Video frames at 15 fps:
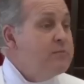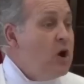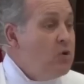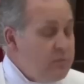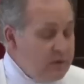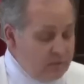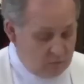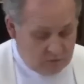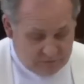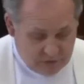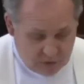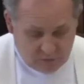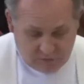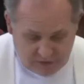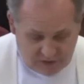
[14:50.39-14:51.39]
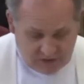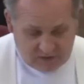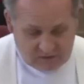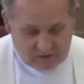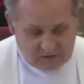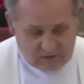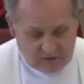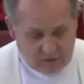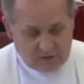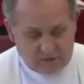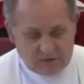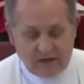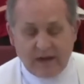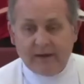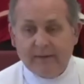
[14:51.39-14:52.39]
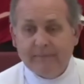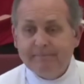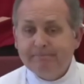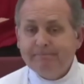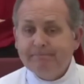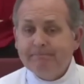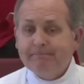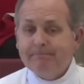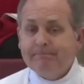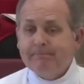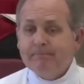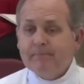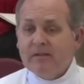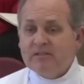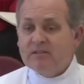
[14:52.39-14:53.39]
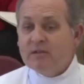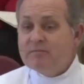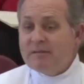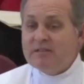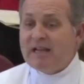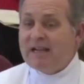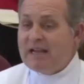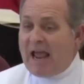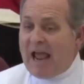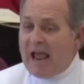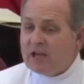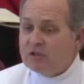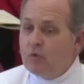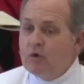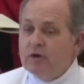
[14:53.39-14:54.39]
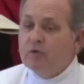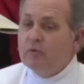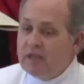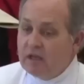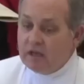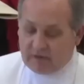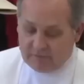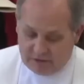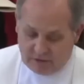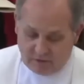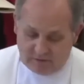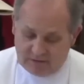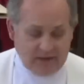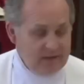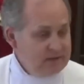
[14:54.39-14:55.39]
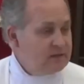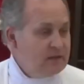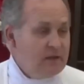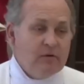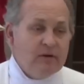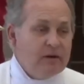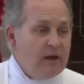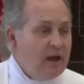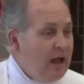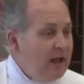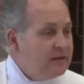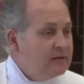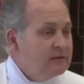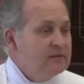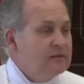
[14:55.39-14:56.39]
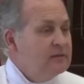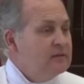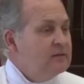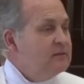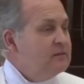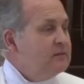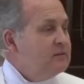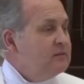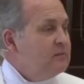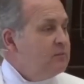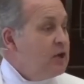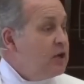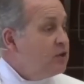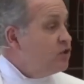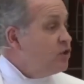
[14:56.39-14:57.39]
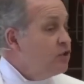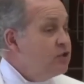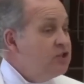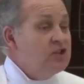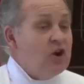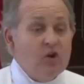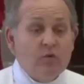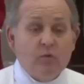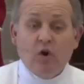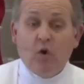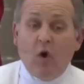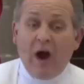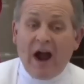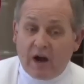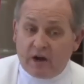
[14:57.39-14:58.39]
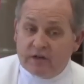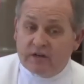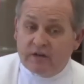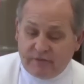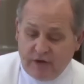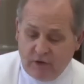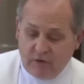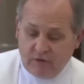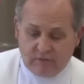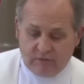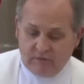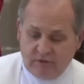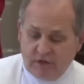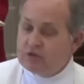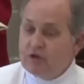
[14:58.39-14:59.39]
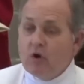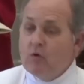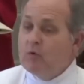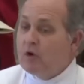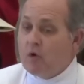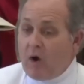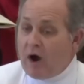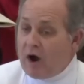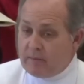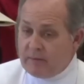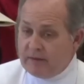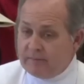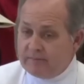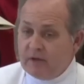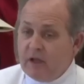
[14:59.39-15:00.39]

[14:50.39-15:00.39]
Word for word: Bowman will vote this Thursday. Sometimes I get asked, when are we going to vote? I say, we're not. Because churches aren't required to vote, there's no requirement.